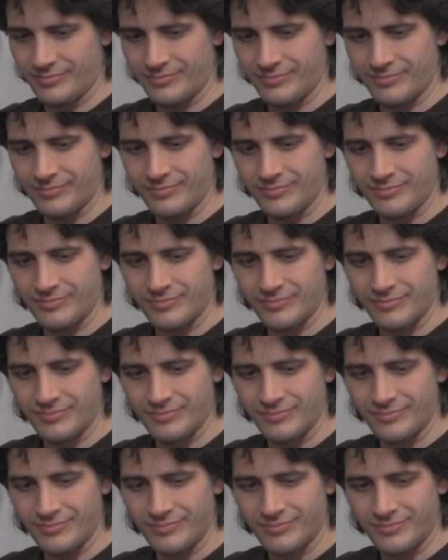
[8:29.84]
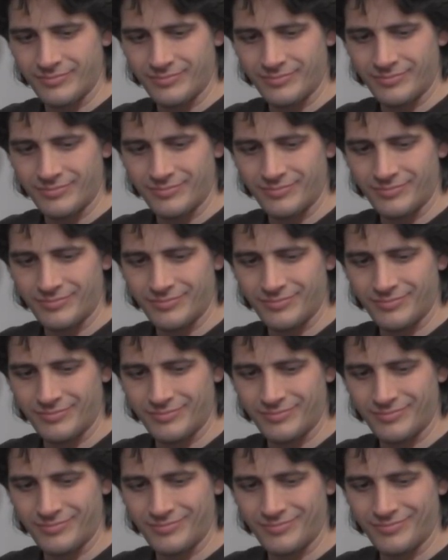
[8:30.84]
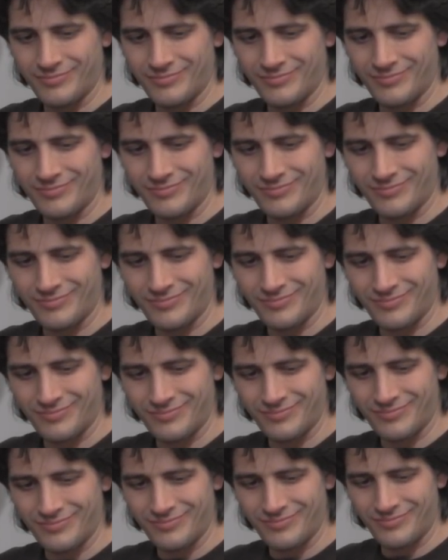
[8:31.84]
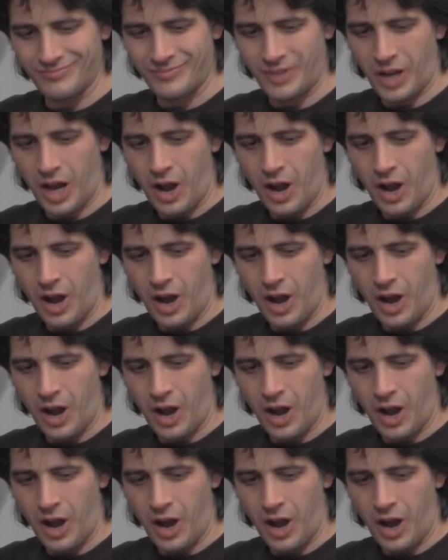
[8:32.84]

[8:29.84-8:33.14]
[no speech]